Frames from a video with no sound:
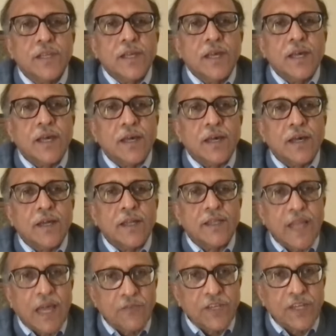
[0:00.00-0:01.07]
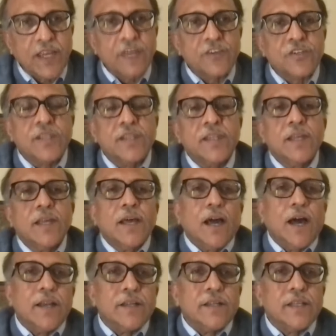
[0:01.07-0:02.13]
navigation
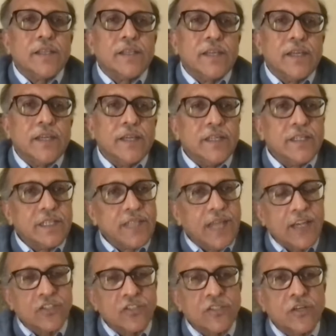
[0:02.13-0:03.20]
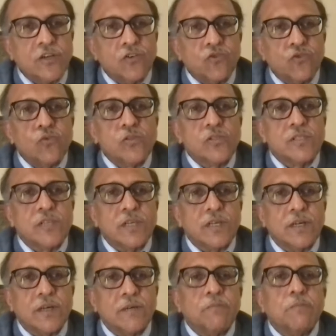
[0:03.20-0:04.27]
under the international rules
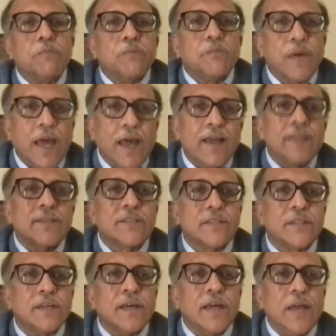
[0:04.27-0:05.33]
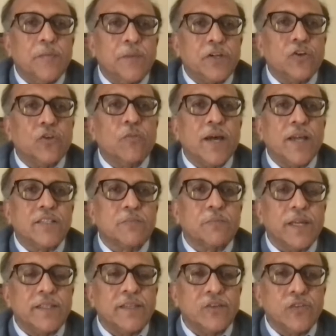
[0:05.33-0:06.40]
as epitomized
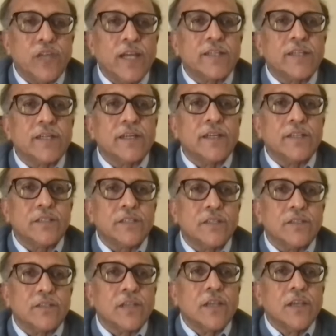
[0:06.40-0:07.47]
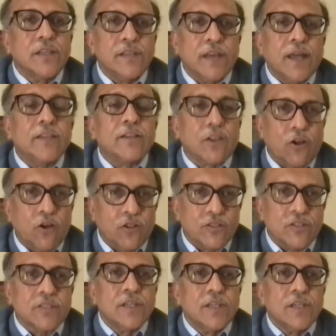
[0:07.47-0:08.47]
by the United Nations, the UNCLOS.